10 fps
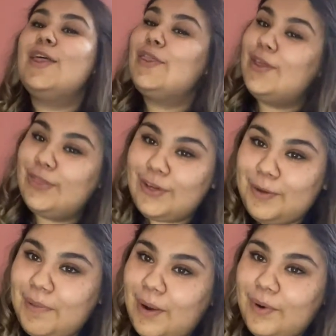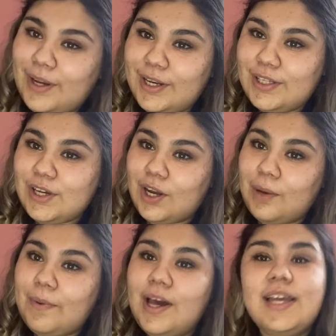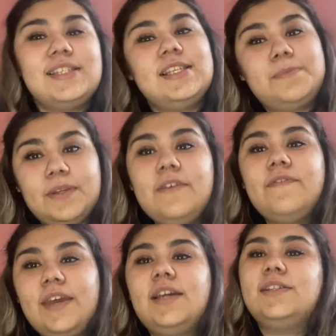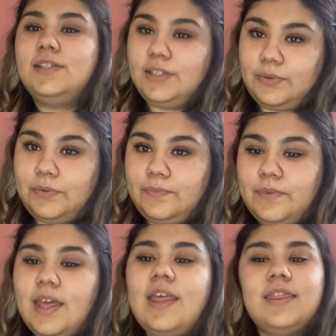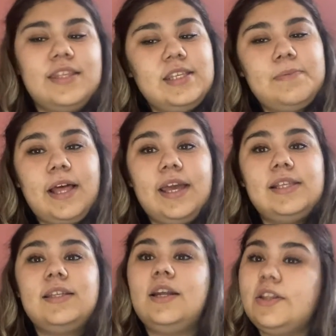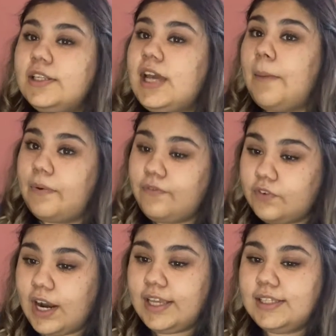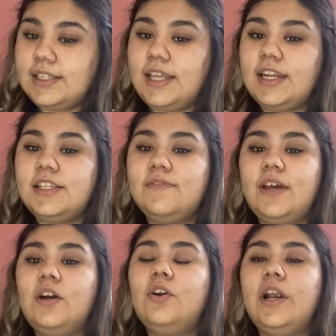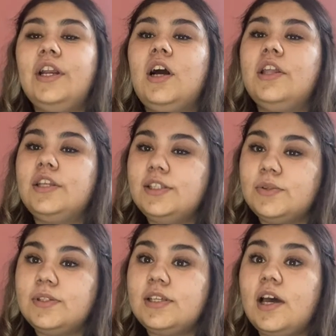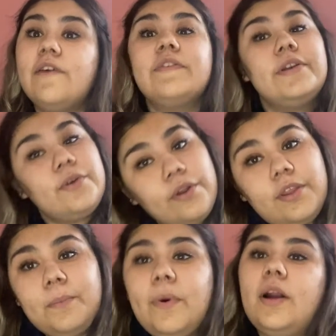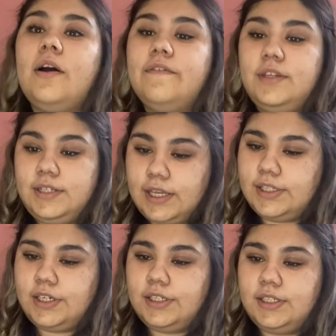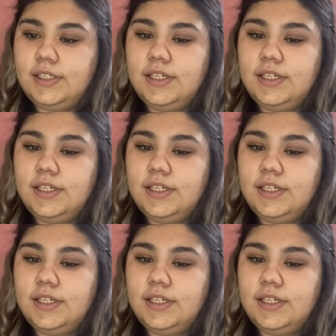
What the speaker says: The third plant we're going to talk about is the Spinifex Dune. This plant is another type of grass that is found growing on the dunes of the northern part of the desert.